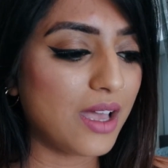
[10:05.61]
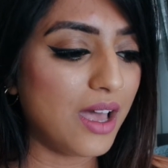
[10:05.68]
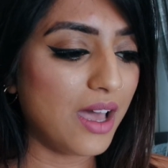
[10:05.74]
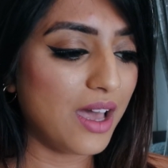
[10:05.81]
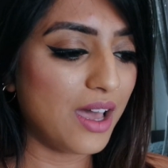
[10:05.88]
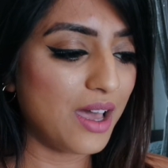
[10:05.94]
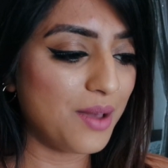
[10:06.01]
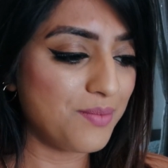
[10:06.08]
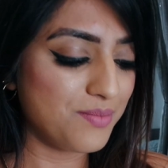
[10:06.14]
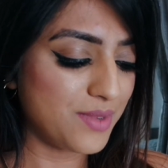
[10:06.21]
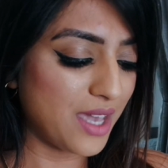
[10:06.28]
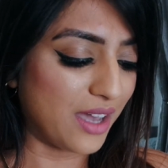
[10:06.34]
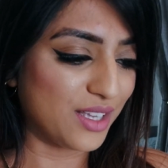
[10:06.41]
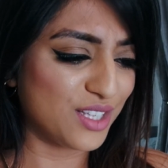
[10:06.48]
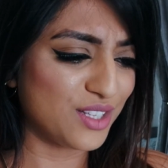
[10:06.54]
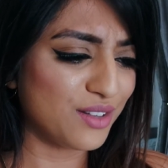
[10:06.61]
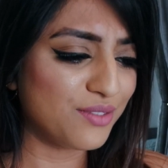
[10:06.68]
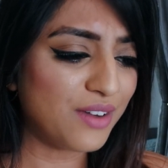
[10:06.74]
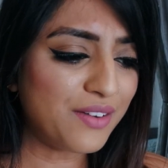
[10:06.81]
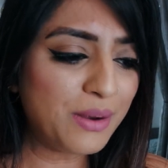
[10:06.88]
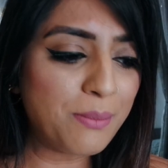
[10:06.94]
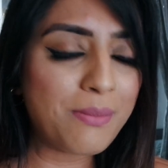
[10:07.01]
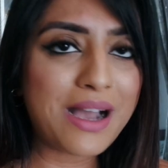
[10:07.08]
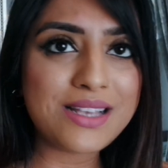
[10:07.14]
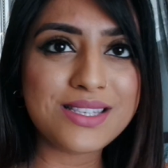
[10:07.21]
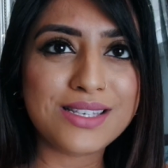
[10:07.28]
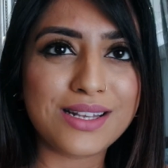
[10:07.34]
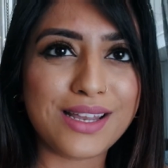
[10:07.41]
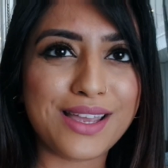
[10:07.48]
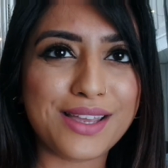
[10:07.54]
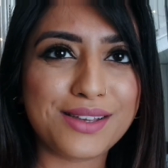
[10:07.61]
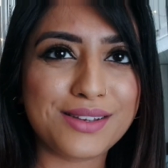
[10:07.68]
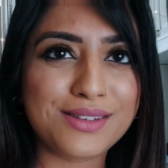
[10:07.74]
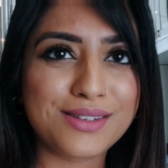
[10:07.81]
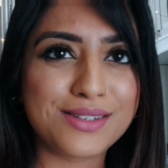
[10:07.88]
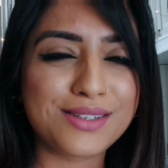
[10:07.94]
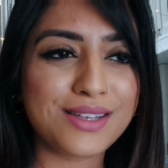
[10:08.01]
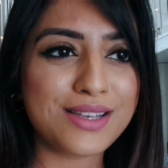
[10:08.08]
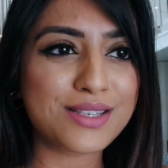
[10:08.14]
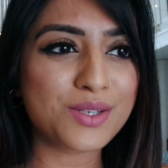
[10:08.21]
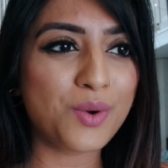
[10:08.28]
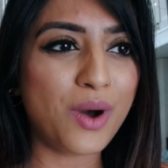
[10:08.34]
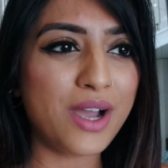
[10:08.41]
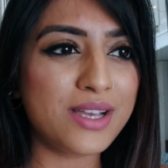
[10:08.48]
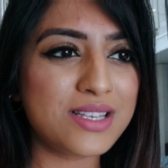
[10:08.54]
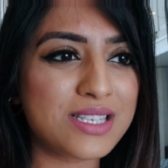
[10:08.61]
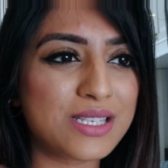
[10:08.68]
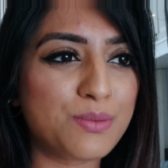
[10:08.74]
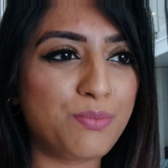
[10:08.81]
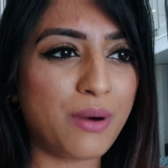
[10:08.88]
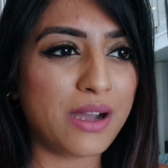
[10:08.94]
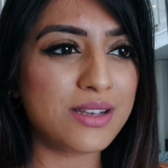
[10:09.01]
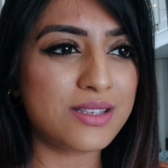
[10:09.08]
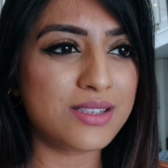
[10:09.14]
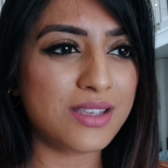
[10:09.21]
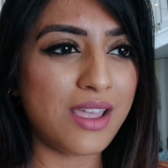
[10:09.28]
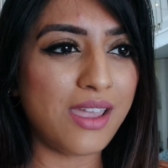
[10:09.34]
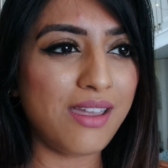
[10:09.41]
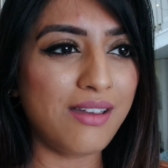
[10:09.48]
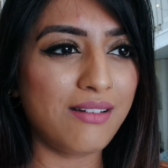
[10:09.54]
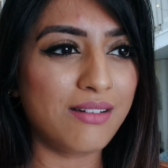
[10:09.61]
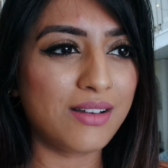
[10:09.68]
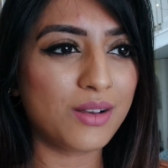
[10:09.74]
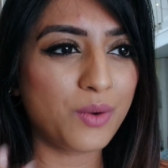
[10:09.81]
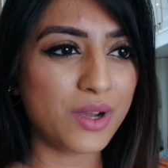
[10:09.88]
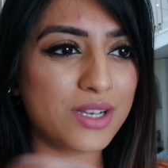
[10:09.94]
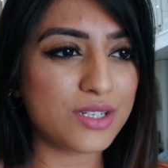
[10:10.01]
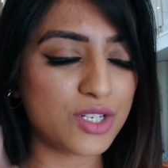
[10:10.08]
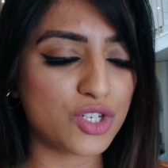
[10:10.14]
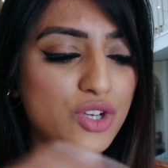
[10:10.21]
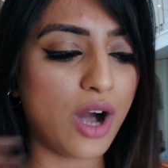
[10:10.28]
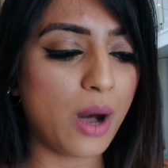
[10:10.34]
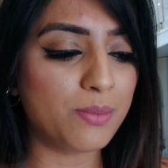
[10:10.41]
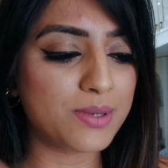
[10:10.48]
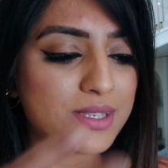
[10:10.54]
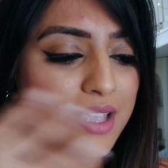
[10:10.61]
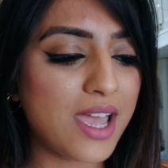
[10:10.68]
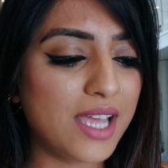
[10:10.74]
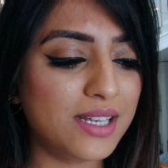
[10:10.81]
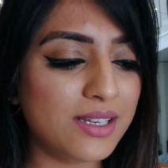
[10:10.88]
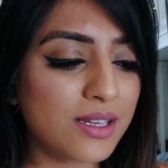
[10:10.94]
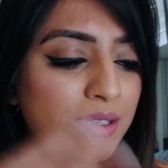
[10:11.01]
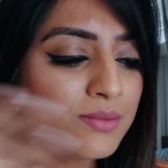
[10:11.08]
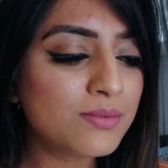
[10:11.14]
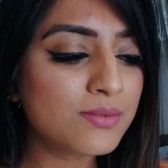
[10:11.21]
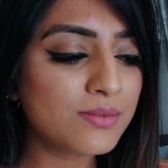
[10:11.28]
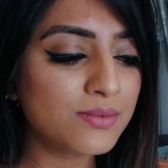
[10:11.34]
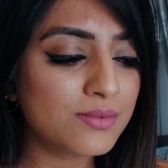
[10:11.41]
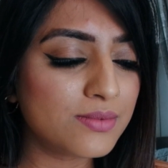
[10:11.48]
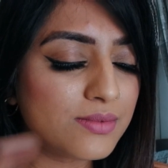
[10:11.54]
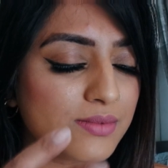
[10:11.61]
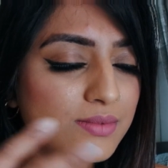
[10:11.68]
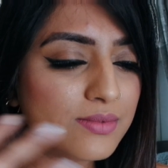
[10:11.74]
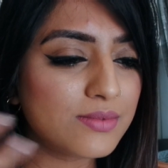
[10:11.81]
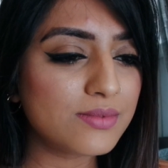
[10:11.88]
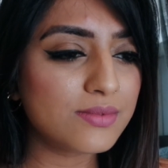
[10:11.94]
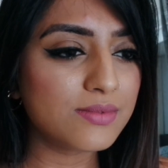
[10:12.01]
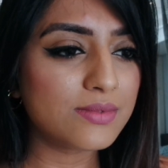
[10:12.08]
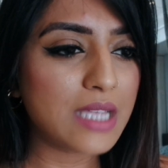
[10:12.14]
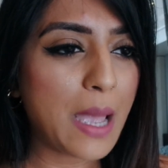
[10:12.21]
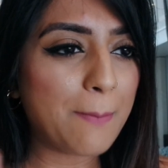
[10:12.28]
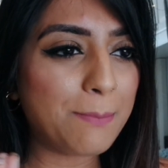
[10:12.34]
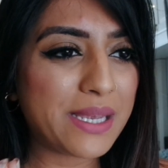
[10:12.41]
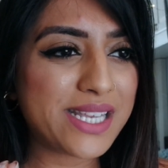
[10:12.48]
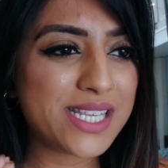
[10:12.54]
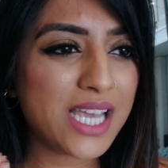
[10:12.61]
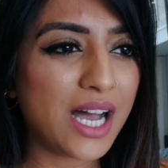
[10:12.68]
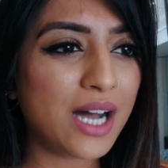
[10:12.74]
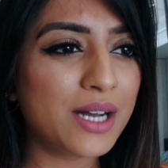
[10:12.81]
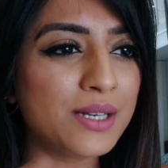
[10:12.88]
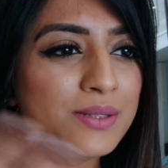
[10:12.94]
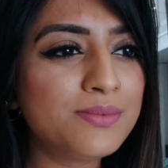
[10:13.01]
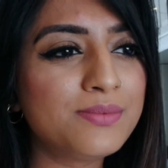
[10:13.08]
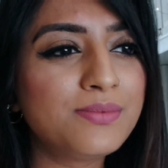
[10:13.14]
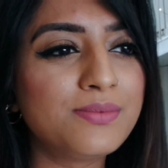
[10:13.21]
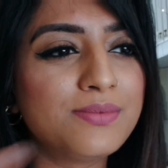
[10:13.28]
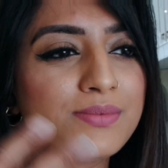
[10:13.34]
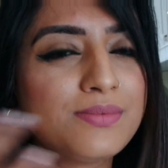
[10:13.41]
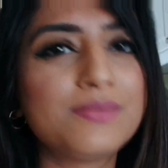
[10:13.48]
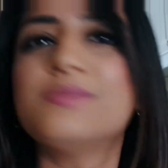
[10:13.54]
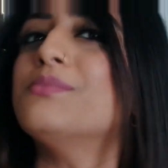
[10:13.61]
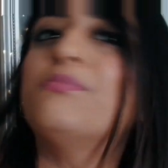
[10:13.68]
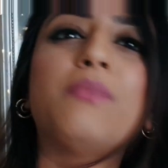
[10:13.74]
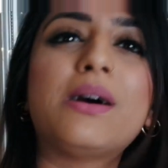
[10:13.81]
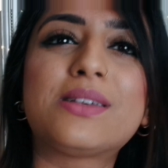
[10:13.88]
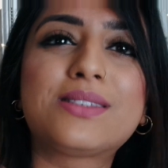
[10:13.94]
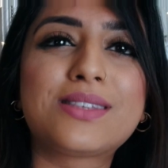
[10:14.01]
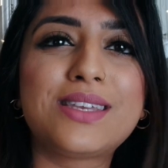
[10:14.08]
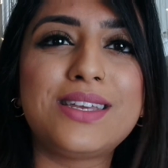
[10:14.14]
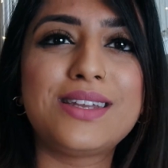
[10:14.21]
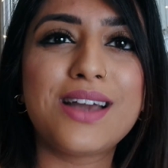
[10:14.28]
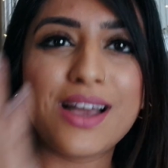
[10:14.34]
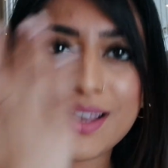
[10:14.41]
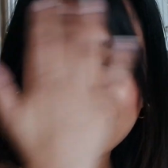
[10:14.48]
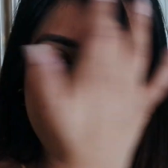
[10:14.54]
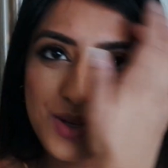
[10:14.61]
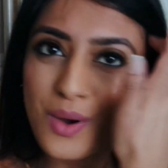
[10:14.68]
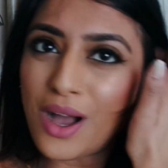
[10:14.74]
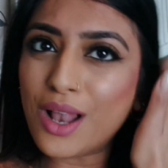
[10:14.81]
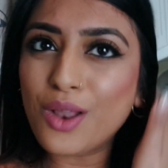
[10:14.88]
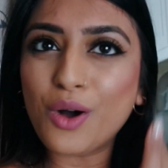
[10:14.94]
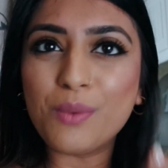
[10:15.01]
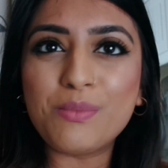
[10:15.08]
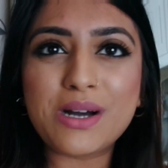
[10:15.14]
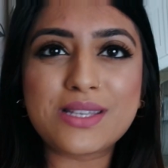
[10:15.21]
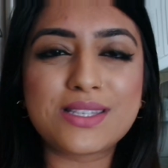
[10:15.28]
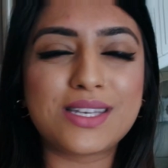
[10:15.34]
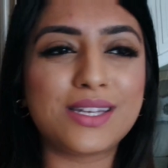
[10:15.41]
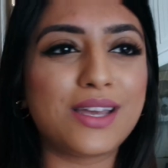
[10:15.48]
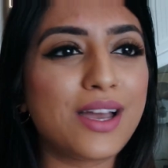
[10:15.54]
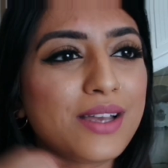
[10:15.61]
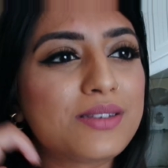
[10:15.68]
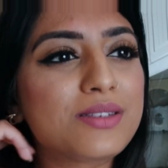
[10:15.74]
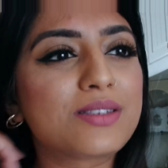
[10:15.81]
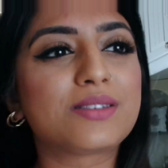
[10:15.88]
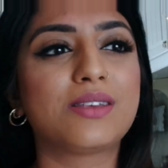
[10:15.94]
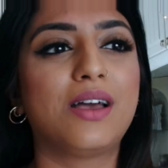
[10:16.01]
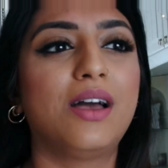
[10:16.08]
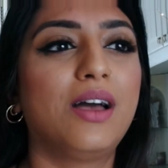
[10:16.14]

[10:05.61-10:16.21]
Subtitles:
Yeah, very masculine. It's quite spicy, quite a sharp scent, bitter, muskiness, quite a lot of muskiness.